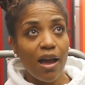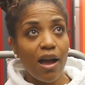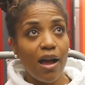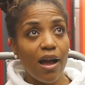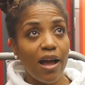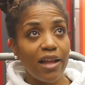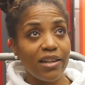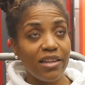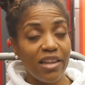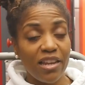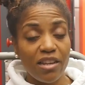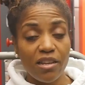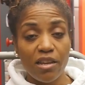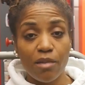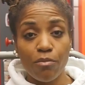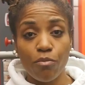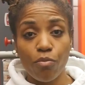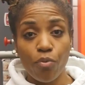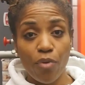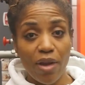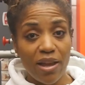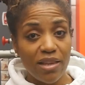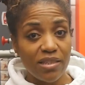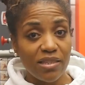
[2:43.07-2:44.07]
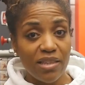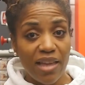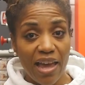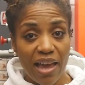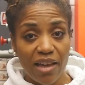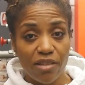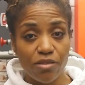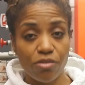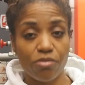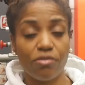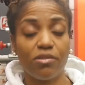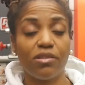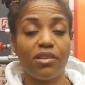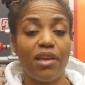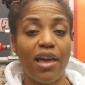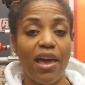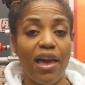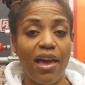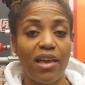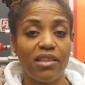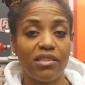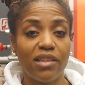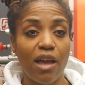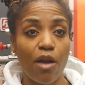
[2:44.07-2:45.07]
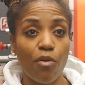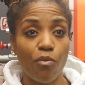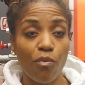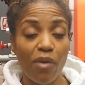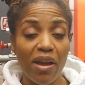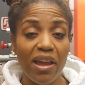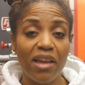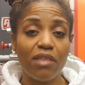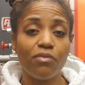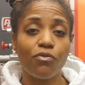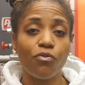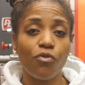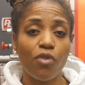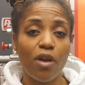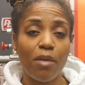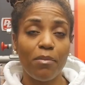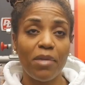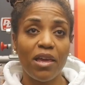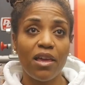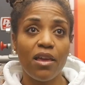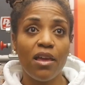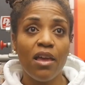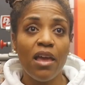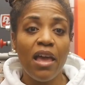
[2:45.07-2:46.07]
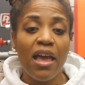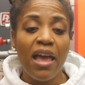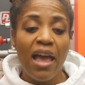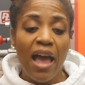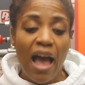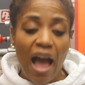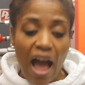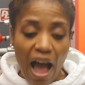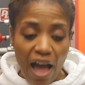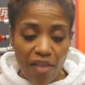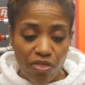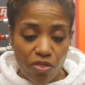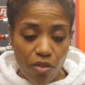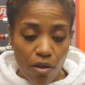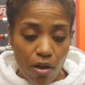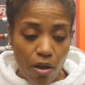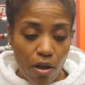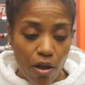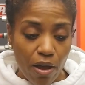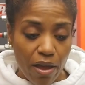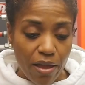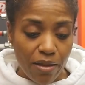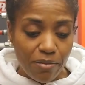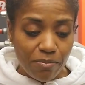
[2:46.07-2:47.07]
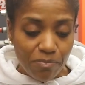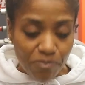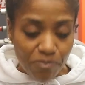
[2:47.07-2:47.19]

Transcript: I didn't embrace exercise. I ran from it. I thought